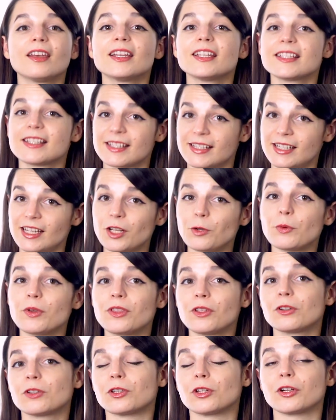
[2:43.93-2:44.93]
Stick
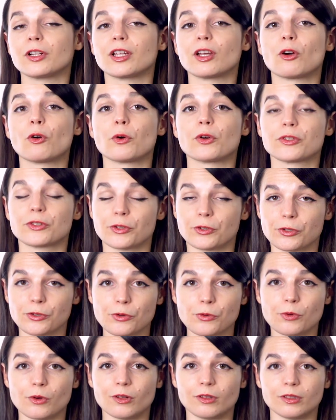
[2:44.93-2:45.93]
with your learning course or
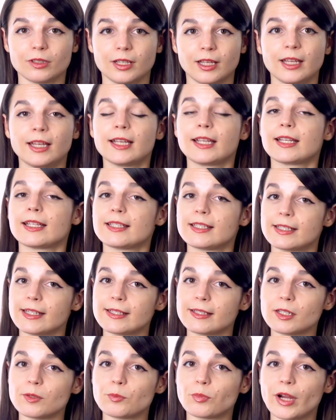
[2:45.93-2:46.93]
tool.
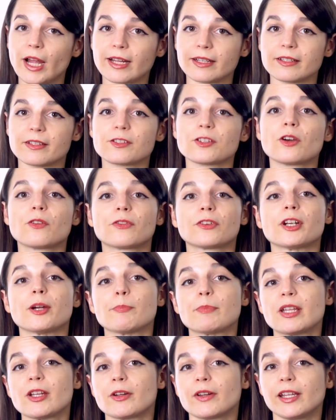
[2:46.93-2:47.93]
Consistent practice over a
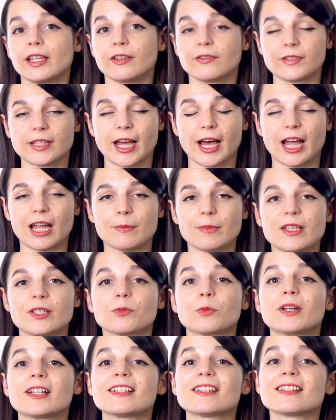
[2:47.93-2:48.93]
period of time is
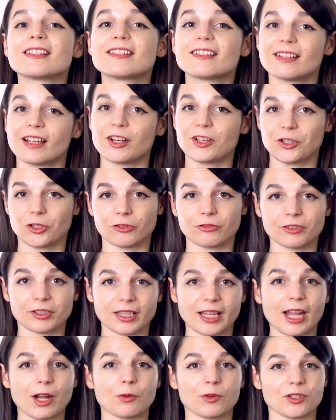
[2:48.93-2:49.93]
what is essential for
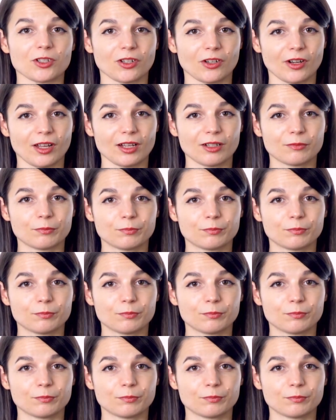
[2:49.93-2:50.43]
language learning.